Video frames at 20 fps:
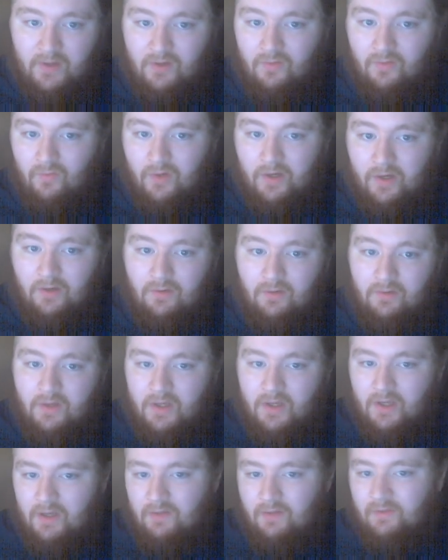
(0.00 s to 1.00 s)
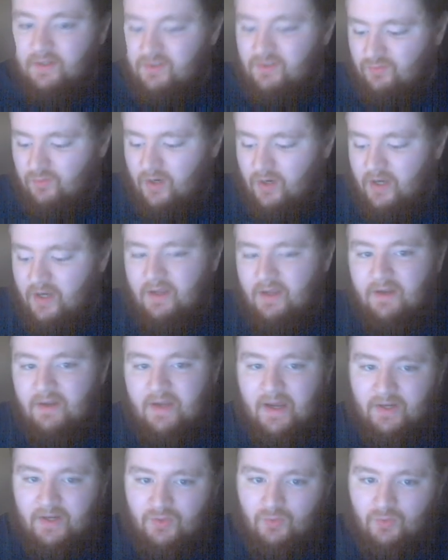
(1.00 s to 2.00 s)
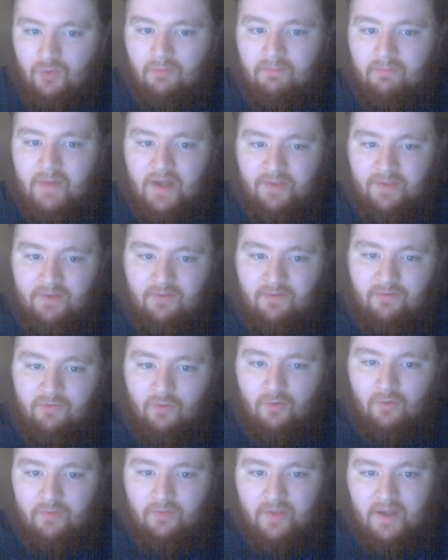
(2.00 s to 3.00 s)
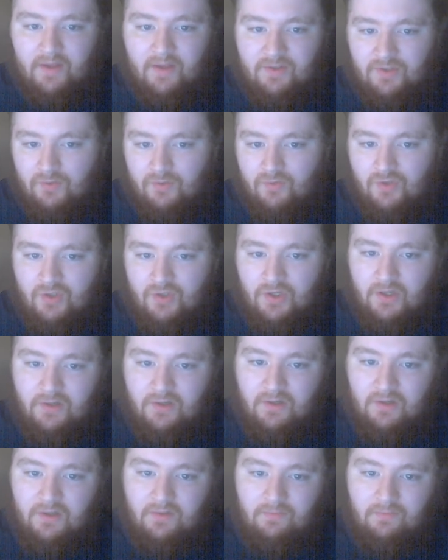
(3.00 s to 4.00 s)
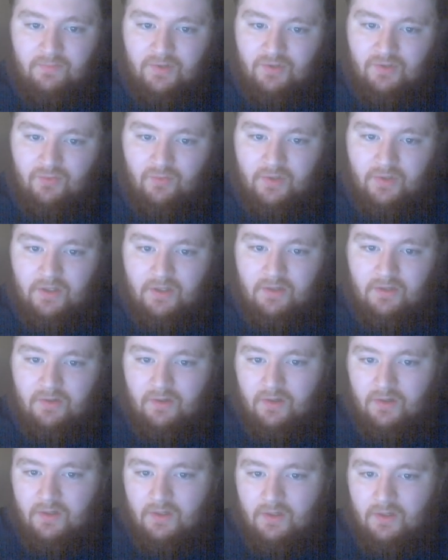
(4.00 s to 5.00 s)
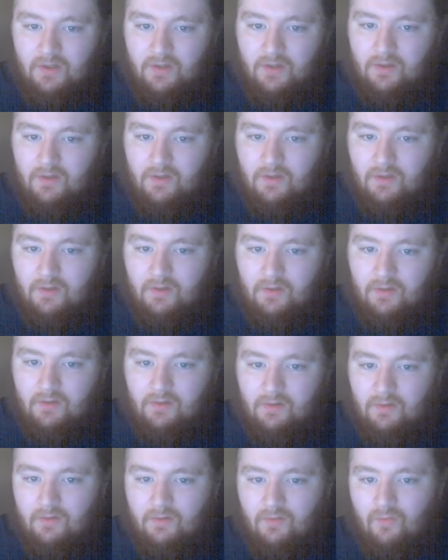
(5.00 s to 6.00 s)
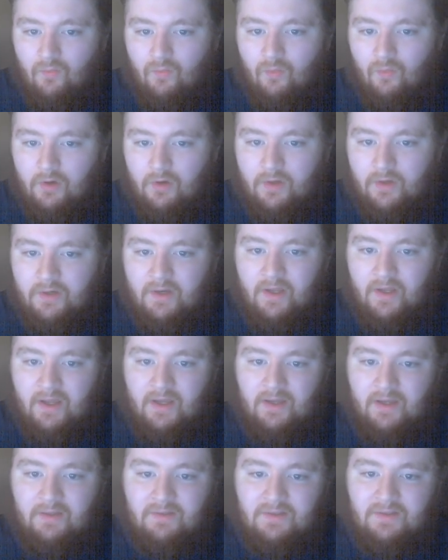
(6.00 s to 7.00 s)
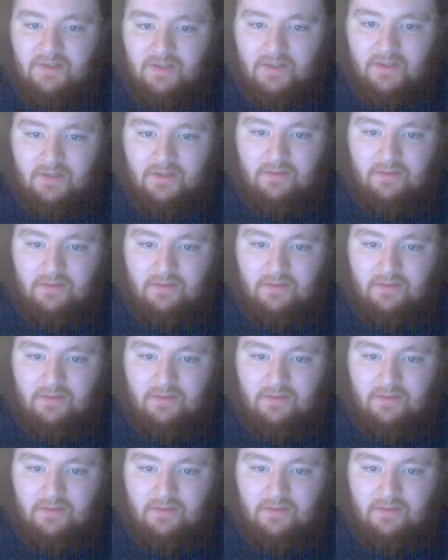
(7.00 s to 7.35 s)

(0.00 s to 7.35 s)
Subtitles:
Well, let's write an actual method for that. So gen between 1 and 10.